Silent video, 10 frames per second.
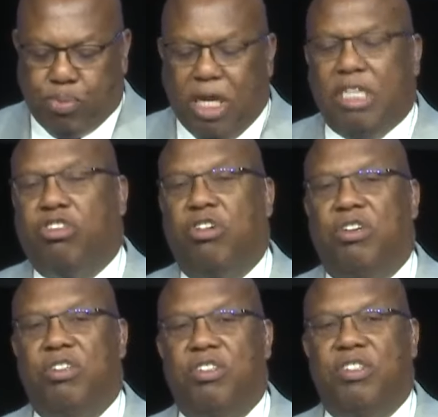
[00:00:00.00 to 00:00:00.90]

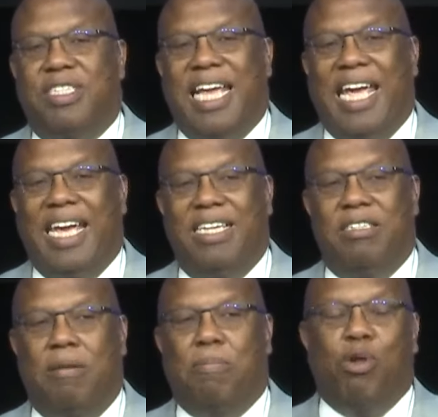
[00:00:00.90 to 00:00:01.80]
preachers
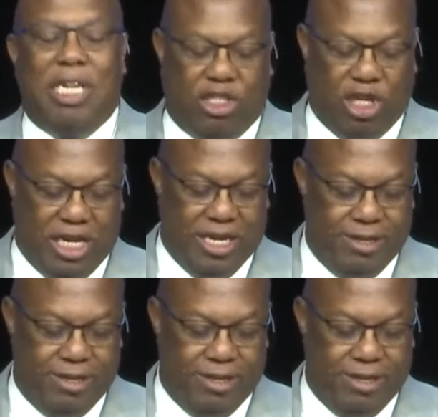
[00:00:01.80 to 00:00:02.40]
and preaching.